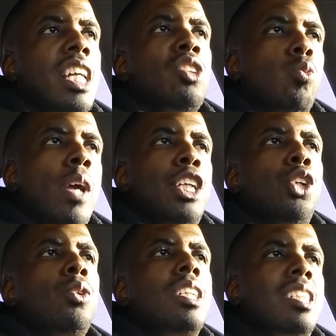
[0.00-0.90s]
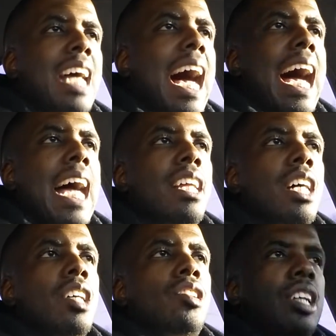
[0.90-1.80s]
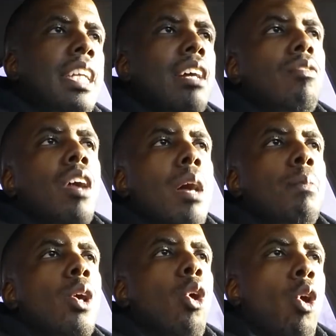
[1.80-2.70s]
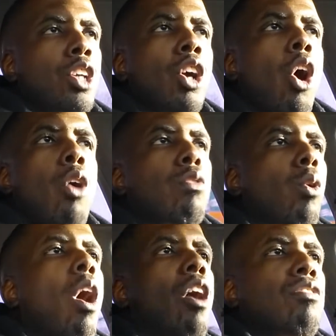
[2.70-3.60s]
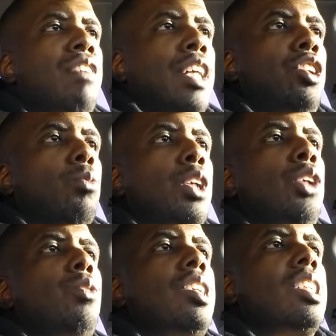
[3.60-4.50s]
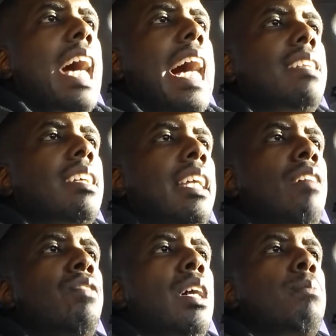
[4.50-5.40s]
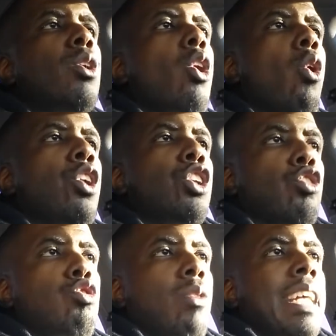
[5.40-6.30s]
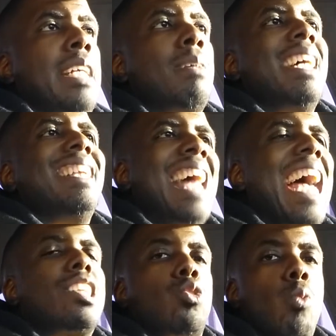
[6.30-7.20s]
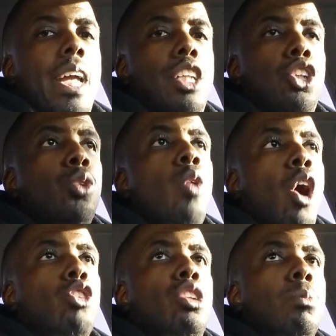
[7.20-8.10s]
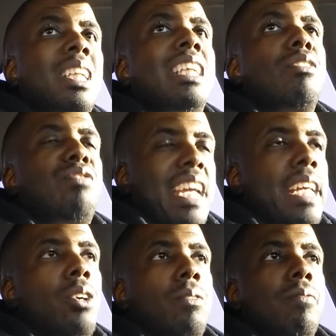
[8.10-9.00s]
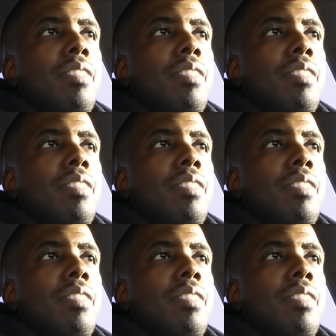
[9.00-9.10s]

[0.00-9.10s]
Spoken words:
is when you decide to give up on your overall vision, when you decide to give up on your dream. That's when you ultimately fail.